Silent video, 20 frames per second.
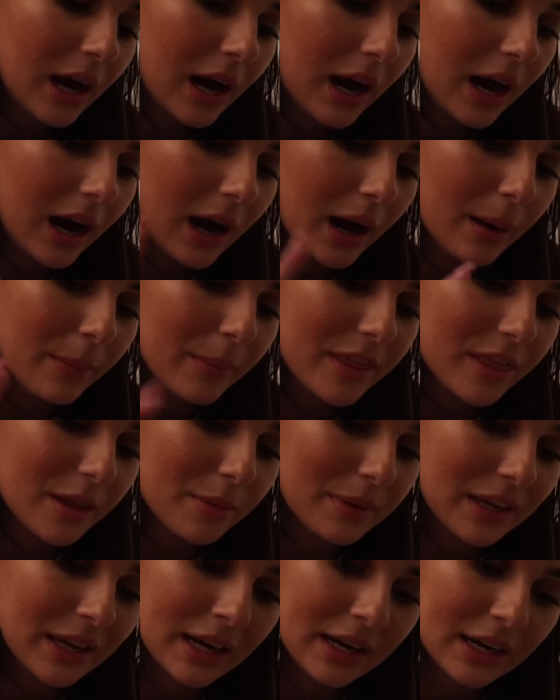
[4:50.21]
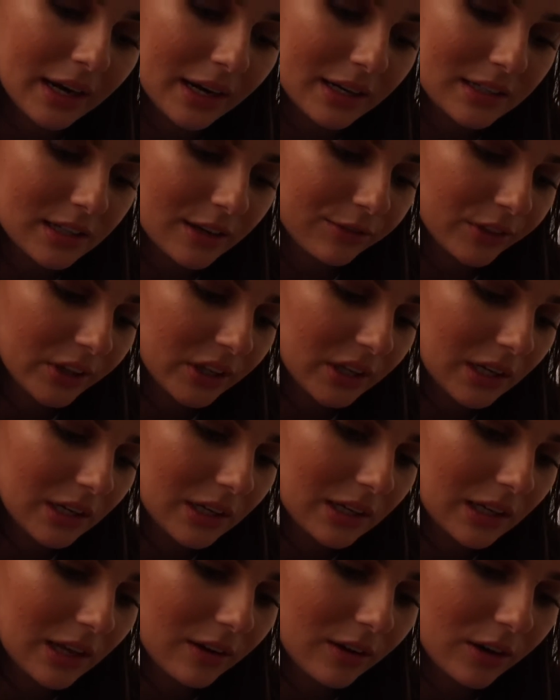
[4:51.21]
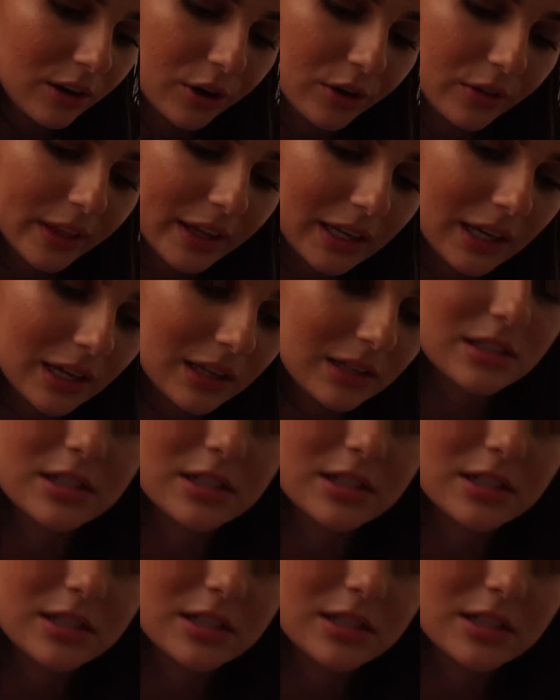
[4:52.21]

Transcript: um, in the beginning I definitely need to get her like kitten